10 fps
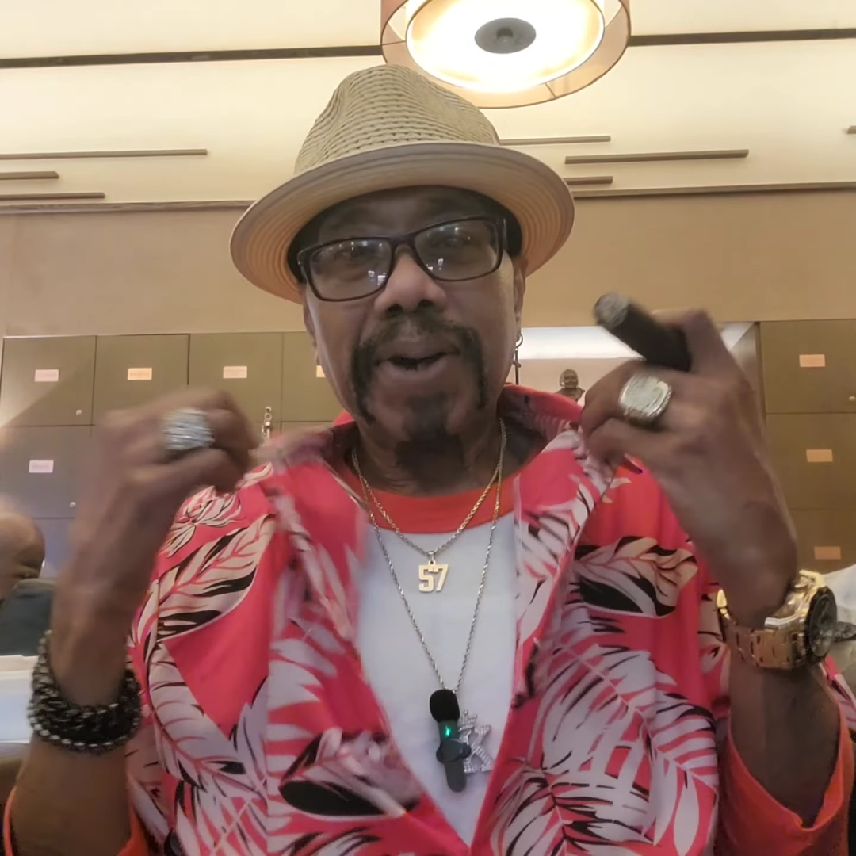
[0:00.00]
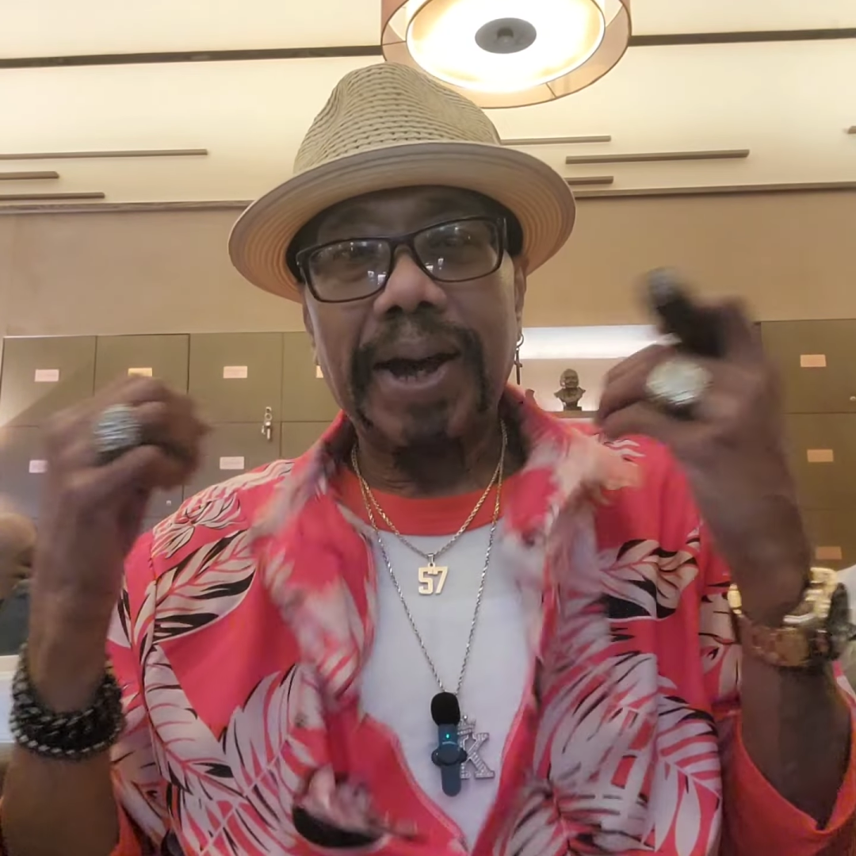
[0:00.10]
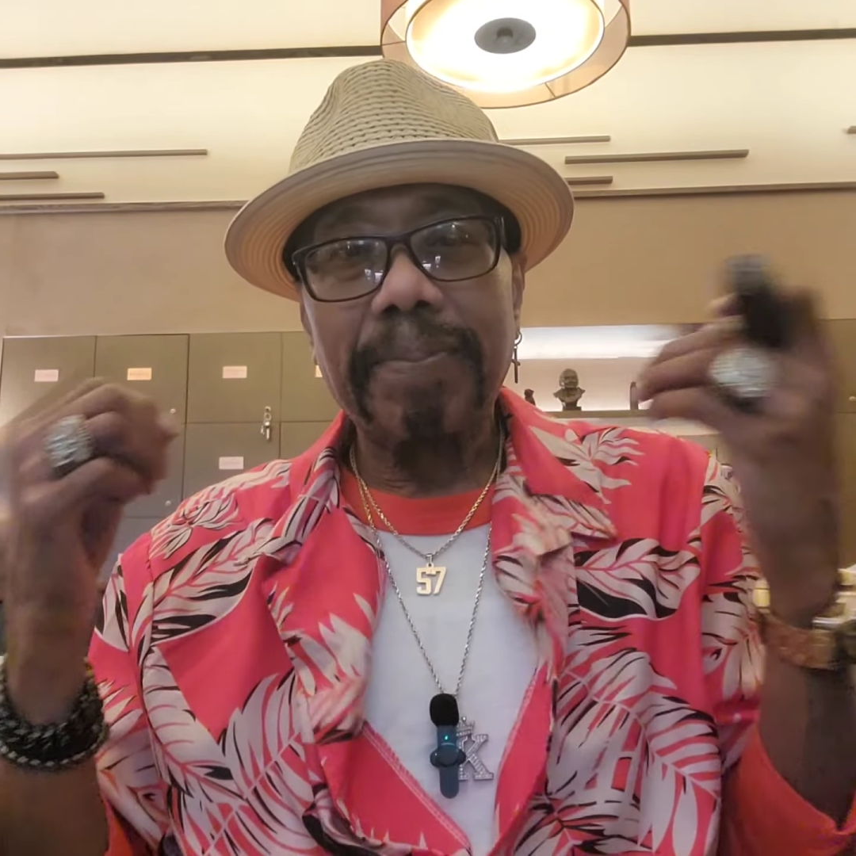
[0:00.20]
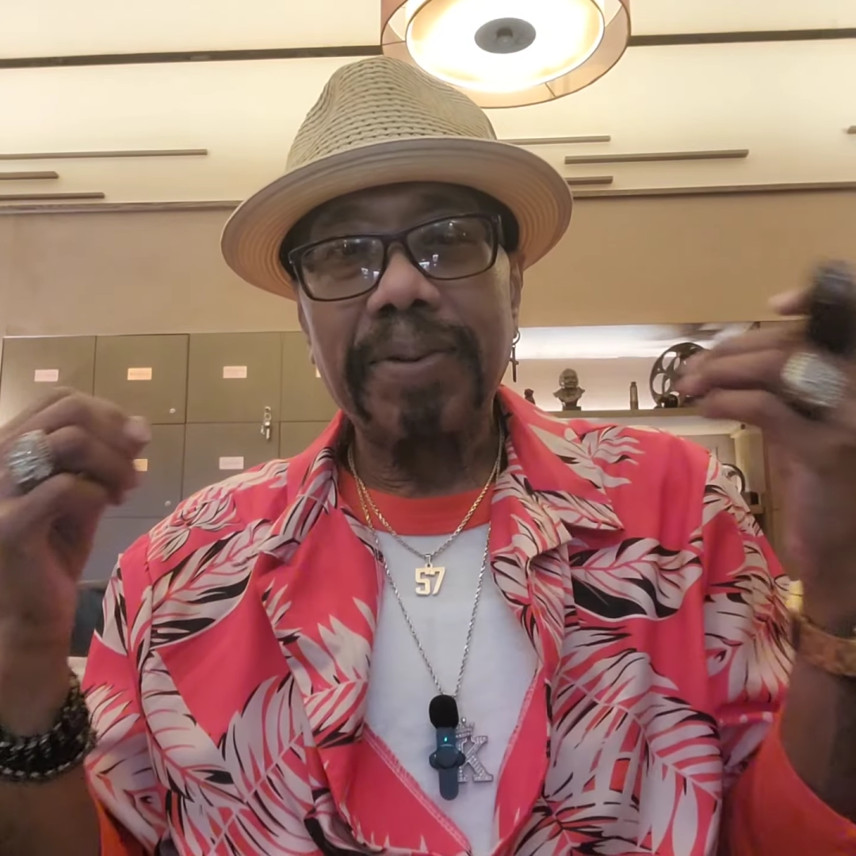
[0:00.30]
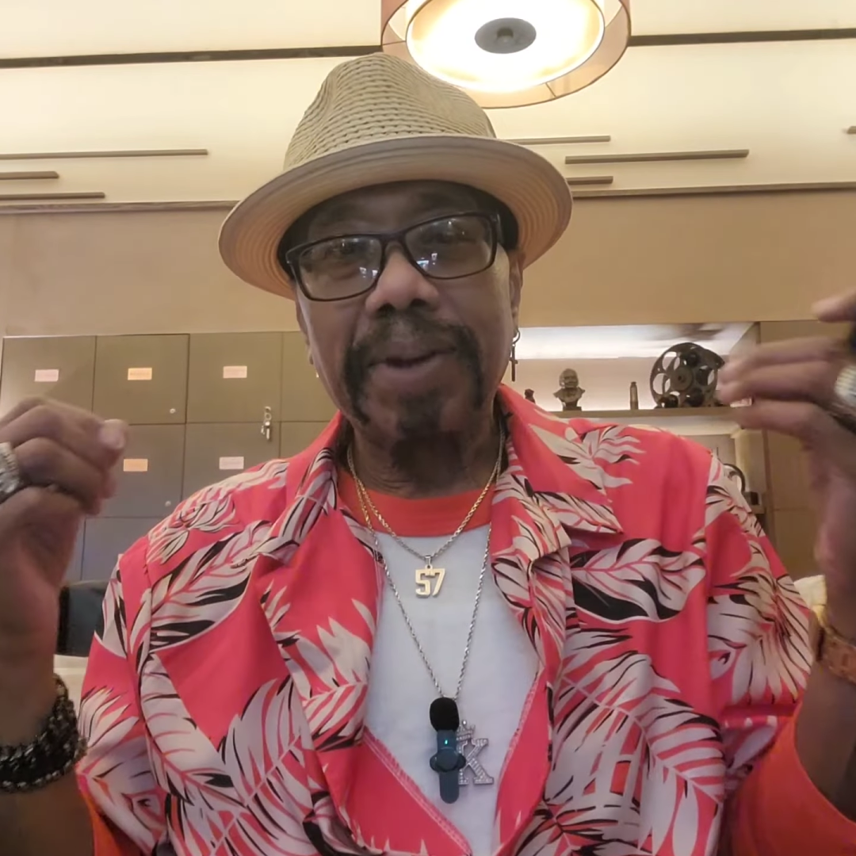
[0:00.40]

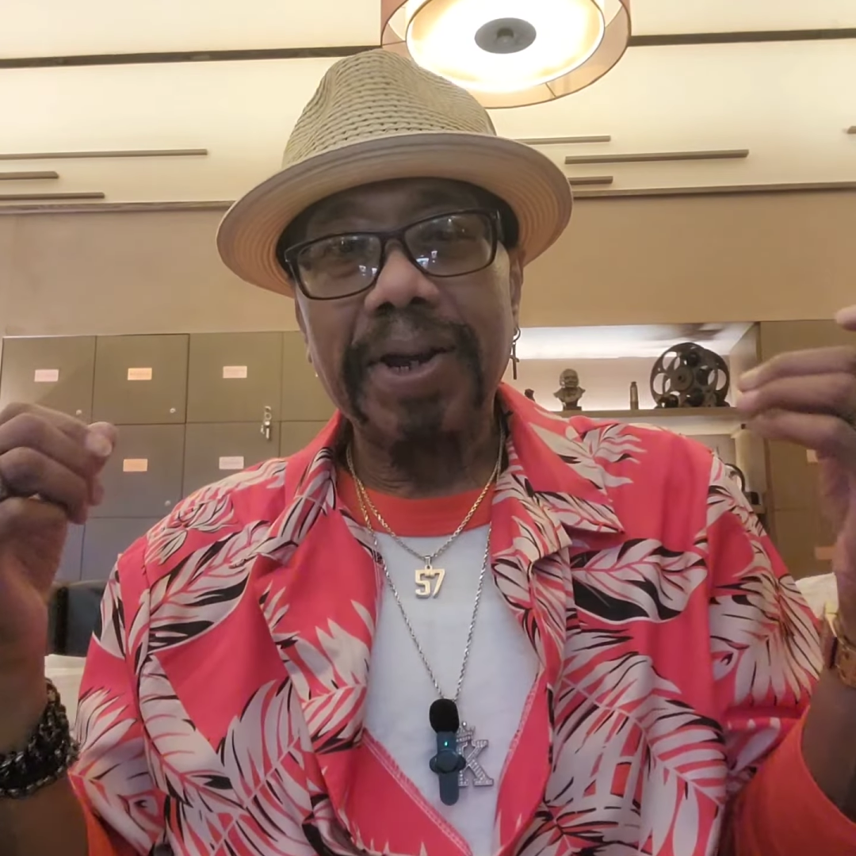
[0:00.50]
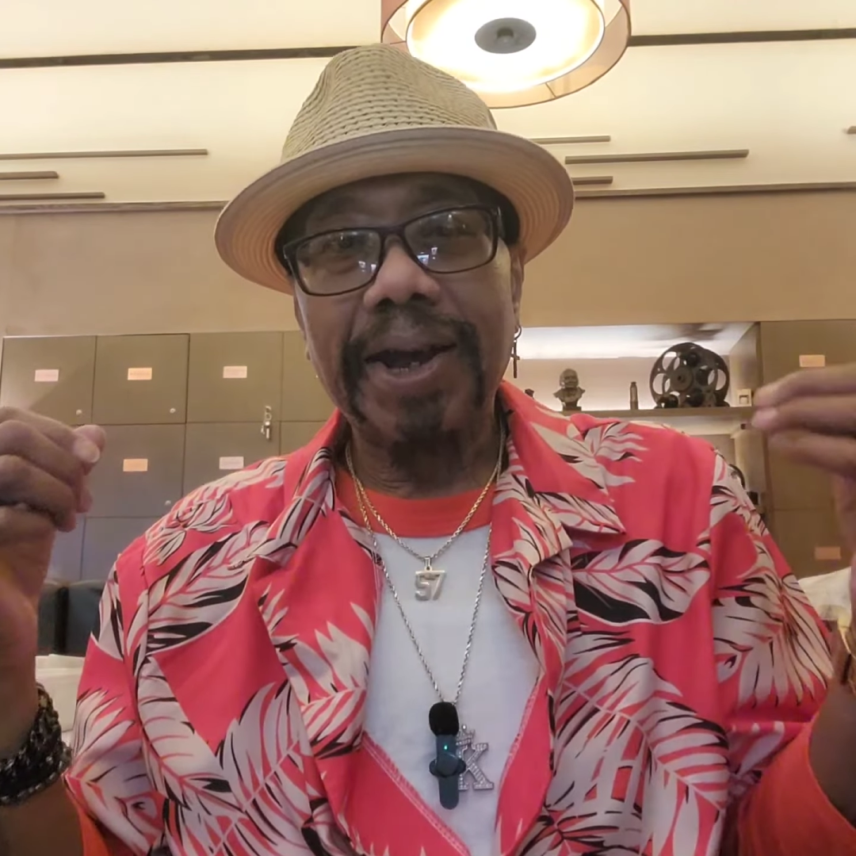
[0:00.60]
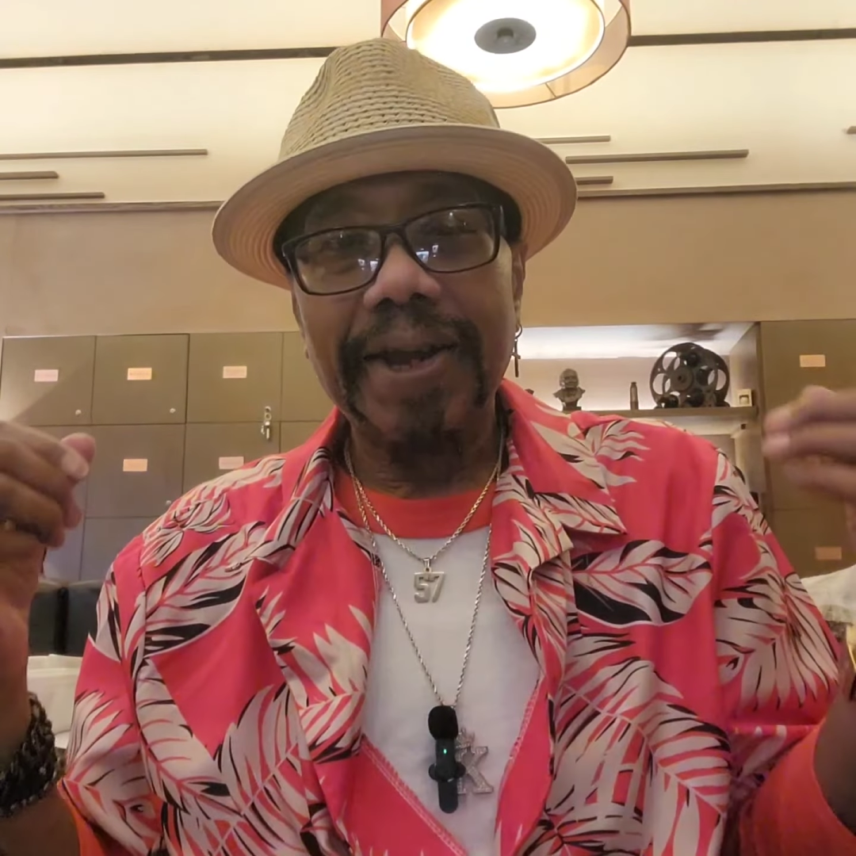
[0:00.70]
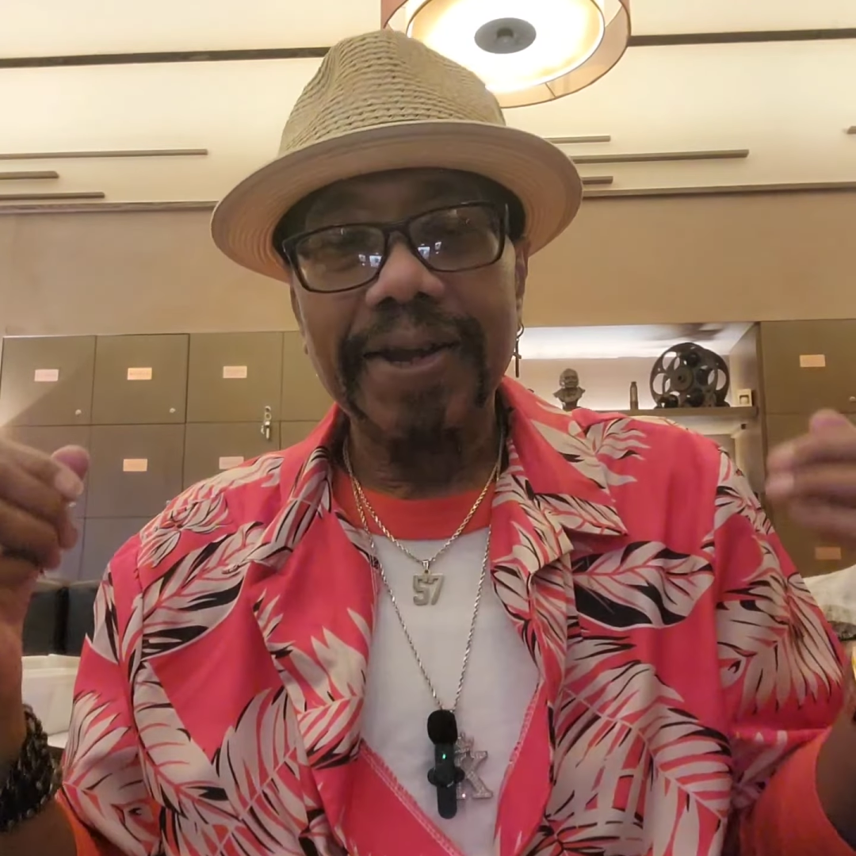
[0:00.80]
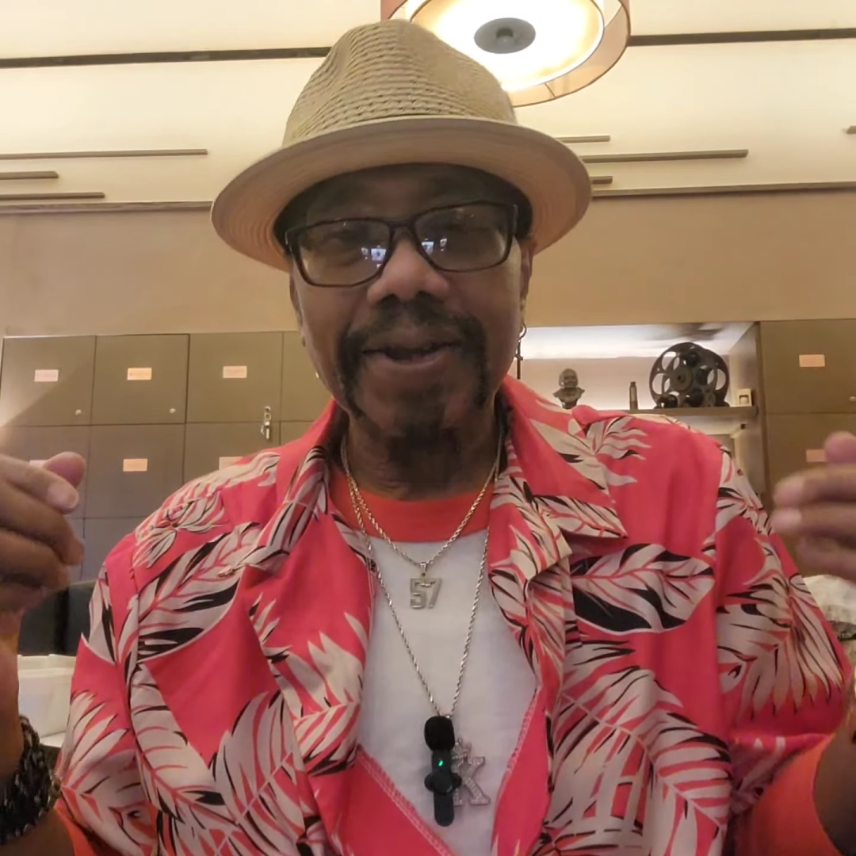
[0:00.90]
popping my
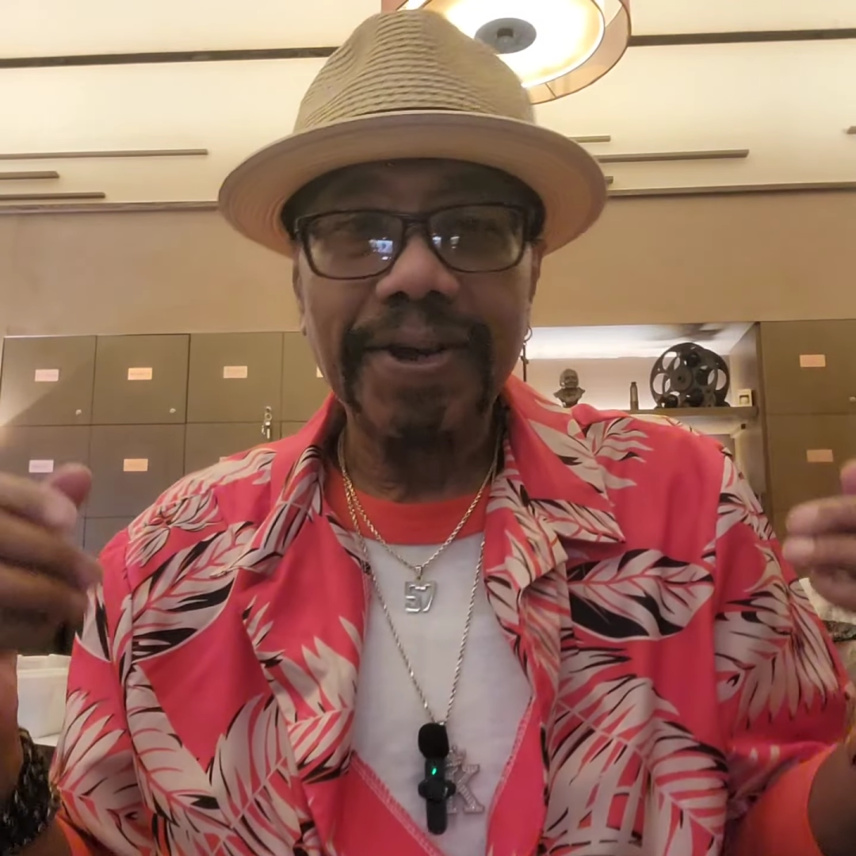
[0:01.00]
collar